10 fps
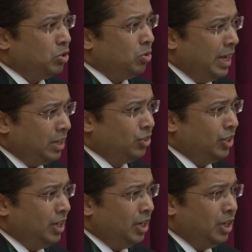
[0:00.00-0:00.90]
to
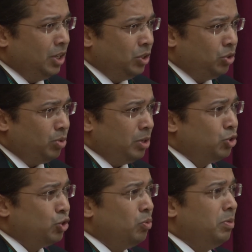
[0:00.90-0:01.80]
lecture throughout
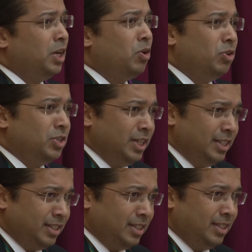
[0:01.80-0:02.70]
so many
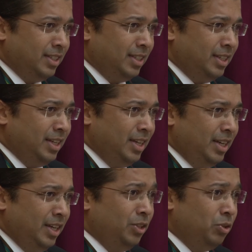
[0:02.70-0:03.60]
continents
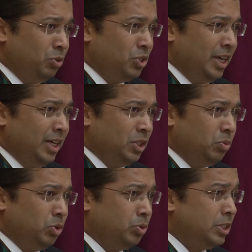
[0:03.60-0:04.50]
in those days,
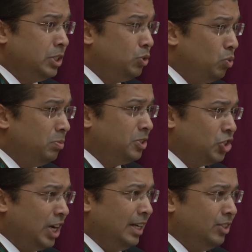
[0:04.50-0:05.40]
which was an enormous
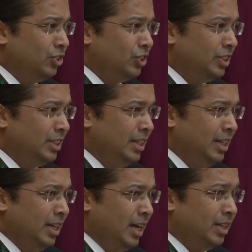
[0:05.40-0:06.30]
challenge
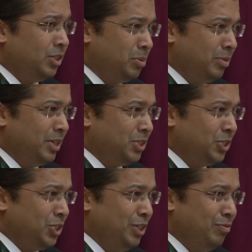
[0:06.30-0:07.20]
and a tremendous
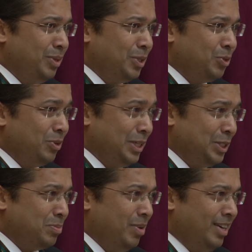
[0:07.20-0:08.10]
achievement on
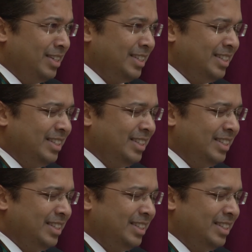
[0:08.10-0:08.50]
his part.